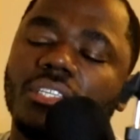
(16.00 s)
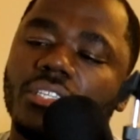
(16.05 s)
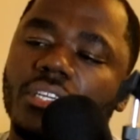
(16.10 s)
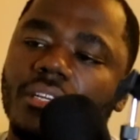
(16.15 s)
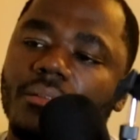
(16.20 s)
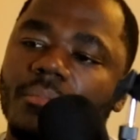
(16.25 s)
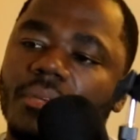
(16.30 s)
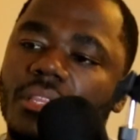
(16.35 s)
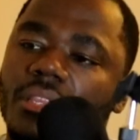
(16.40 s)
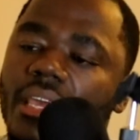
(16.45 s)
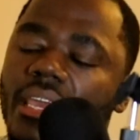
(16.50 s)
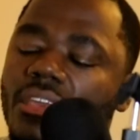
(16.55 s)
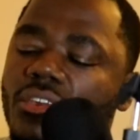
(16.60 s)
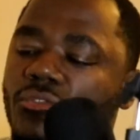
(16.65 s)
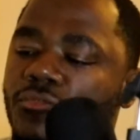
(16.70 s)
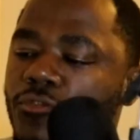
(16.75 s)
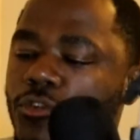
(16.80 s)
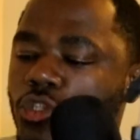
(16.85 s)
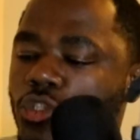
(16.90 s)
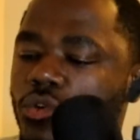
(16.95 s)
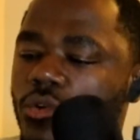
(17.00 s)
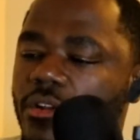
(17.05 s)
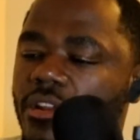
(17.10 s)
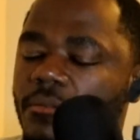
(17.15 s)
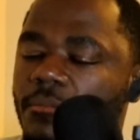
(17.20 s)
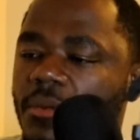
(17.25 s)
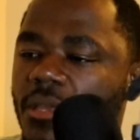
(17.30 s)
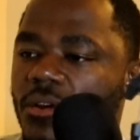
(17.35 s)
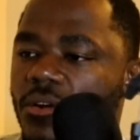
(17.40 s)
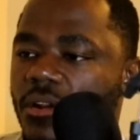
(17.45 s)
and gentlemen, thank you for
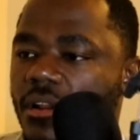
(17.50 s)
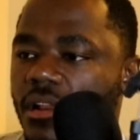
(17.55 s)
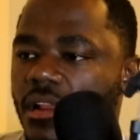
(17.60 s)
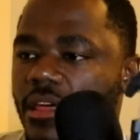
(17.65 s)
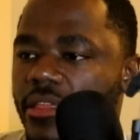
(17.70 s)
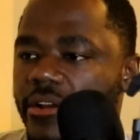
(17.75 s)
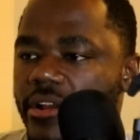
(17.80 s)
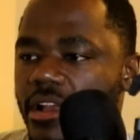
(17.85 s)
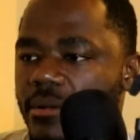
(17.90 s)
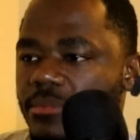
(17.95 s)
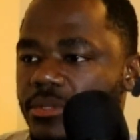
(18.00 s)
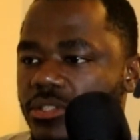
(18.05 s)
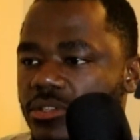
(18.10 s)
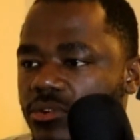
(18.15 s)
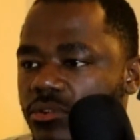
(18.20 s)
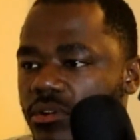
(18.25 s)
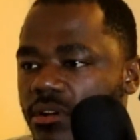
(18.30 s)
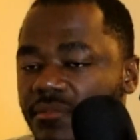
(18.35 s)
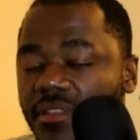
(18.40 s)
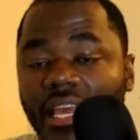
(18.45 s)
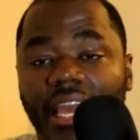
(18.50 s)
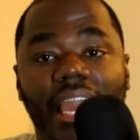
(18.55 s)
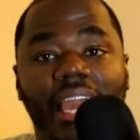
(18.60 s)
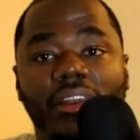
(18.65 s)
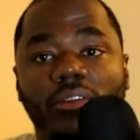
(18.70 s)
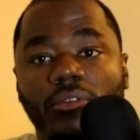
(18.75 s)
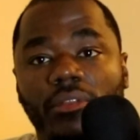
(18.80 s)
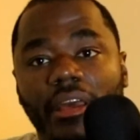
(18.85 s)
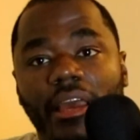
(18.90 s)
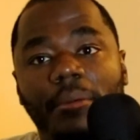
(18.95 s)
joining me on another episode of the
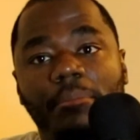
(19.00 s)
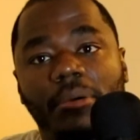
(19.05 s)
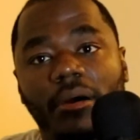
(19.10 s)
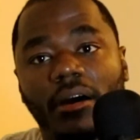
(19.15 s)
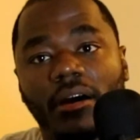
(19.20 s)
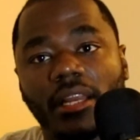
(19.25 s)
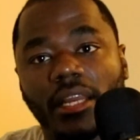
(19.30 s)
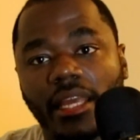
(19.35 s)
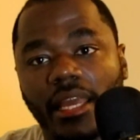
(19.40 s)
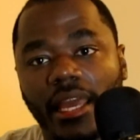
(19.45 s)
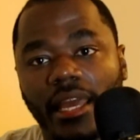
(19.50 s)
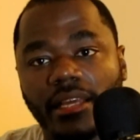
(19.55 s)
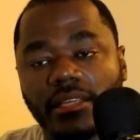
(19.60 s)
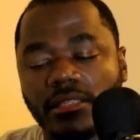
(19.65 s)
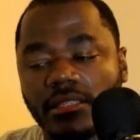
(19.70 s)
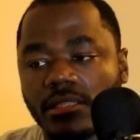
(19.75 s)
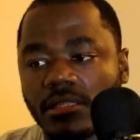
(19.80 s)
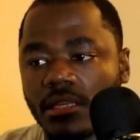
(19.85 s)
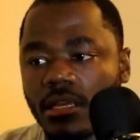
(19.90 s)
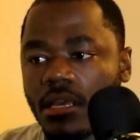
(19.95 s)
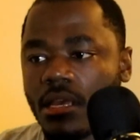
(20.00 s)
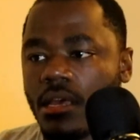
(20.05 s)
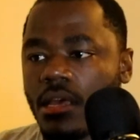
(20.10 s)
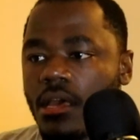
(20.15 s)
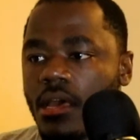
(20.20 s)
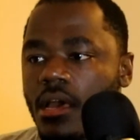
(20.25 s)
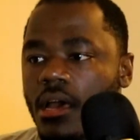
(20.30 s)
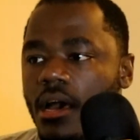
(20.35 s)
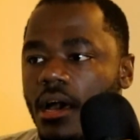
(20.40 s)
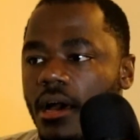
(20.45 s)
Handle That podcast.
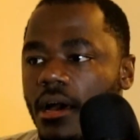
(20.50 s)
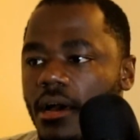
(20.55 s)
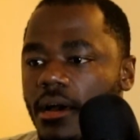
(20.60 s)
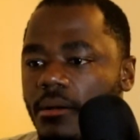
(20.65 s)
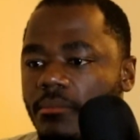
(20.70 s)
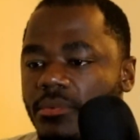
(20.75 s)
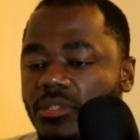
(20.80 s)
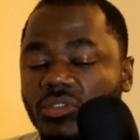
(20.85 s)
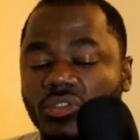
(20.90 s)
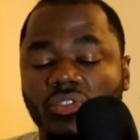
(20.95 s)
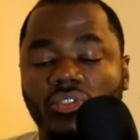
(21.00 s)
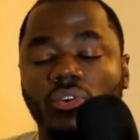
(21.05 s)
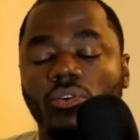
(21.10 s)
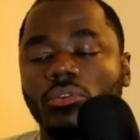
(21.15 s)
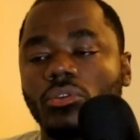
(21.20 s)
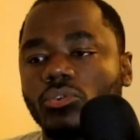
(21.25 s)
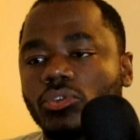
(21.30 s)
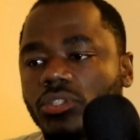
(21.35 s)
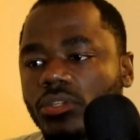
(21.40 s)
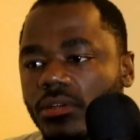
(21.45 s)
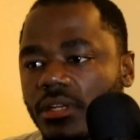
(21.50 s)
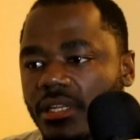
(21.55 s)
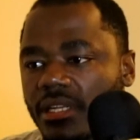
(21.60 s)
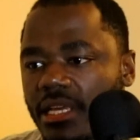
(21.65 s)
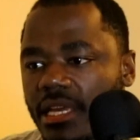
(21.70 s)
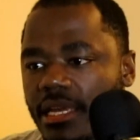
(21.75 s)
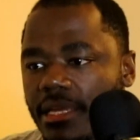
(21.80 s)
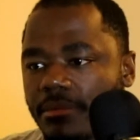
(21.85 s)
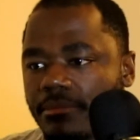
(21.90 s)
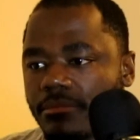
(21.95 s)
It's a solo show
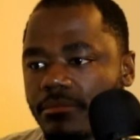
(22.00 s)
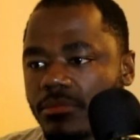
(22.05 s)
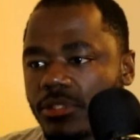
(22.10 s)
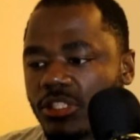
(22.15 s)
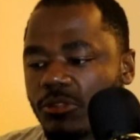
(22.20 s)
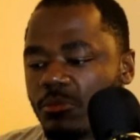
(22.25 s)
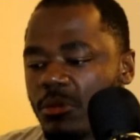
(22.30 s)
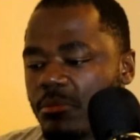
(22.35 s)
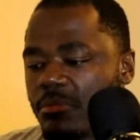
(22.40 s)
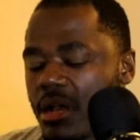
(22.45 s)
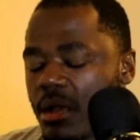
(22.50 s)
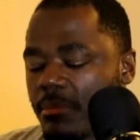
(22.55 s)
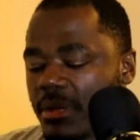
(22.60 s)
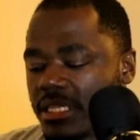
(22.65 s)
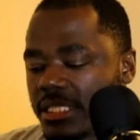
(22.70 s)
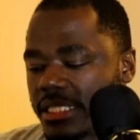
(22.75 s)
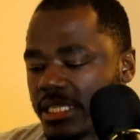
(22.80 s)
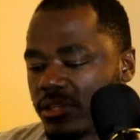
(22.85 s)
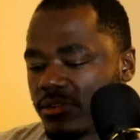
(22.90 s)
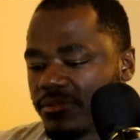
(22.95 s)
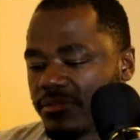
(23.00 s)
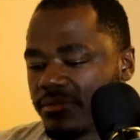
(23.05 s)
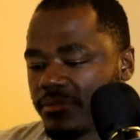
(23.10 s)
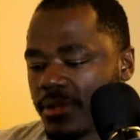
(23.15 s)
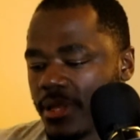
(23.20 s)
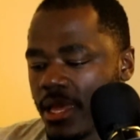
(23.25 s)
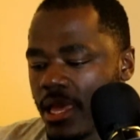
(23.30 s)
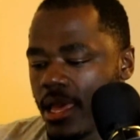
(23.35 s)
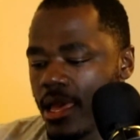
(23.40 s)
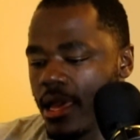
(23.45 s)
today, just me by
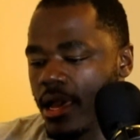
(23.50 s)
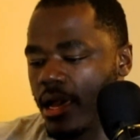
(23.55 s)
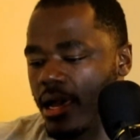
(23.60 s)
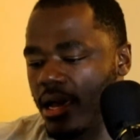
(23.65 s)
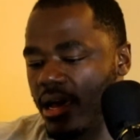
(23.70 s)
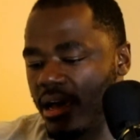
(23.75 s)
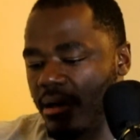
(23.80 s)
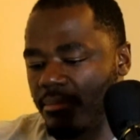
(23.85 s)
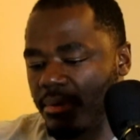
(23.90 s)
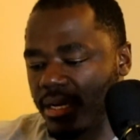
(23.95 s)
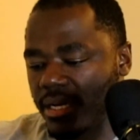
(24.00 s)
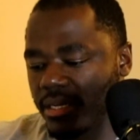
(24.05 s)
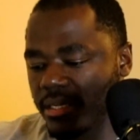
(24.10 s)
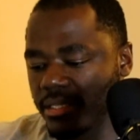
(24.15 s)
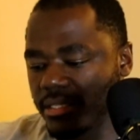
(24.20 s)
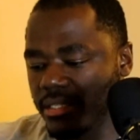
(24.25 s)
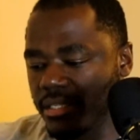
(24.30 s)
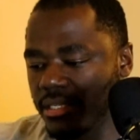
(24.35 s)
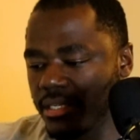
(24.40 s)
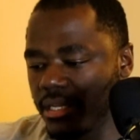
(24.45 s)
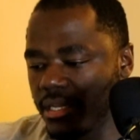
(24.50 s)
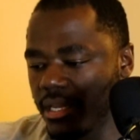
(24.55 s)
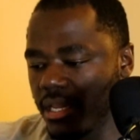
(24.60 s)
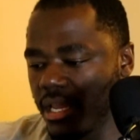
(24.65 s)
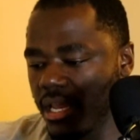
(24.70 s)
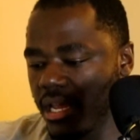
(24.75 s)
myself, because